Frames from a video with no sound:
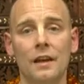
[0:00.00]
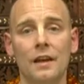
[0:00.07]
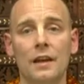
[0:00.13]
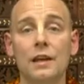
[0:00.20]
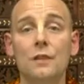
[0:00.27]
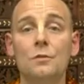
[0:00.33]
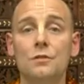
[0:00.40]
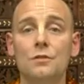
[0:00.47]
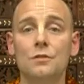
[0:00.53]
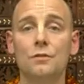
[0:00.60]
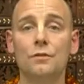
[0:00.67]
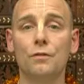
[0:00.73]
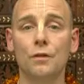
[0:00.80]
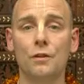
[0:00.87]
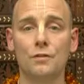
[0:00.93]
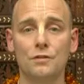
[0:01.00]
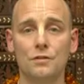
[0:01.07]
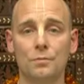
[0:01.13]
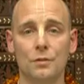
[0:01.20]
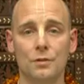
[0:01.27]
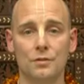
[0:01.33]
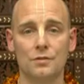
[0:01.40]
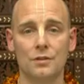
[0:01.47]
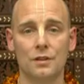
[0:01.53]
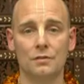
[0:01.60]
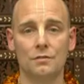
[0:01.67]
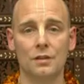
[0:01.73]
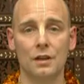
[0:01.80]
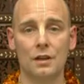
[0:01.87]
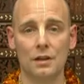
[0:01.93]
he was the first
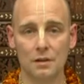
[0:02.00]
person